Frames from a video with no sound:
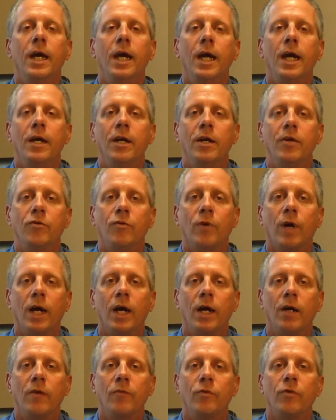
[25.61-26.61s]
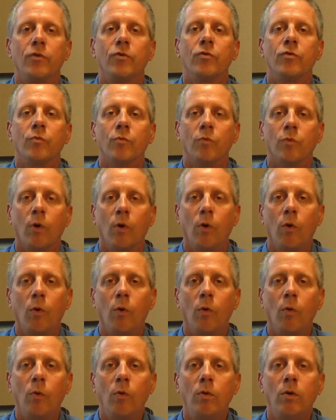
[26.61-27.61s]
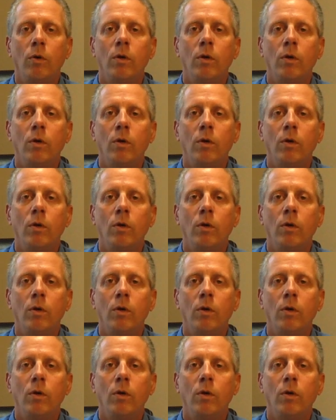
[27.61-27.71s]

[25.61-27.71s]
and the driver's role